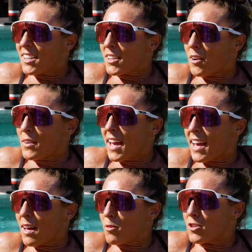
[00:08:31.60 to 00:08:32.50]
So yeah,
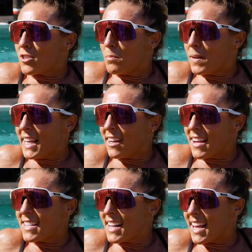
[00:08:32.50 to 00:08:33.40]
that was just complete
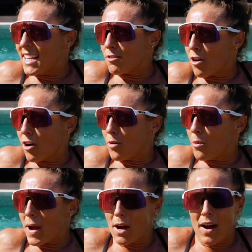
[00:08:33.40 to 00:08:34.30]
isolated row
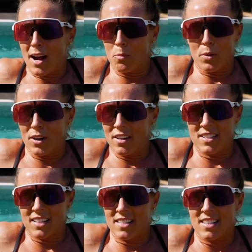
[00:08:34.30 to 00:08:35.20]
power output,
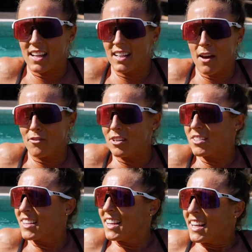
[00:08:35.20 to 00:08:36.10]
60 second
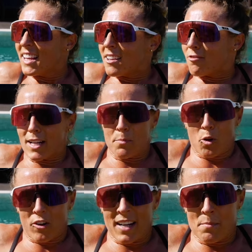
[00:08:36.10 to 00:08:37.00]
efforts. Really
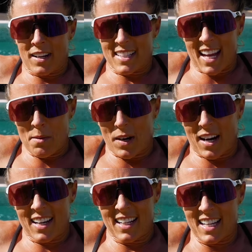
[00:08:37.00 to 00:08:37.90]
boring and mundane,
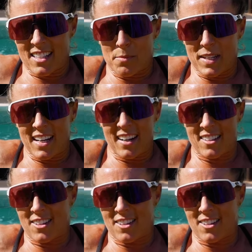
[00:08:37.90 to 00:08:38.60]
but needs to be done.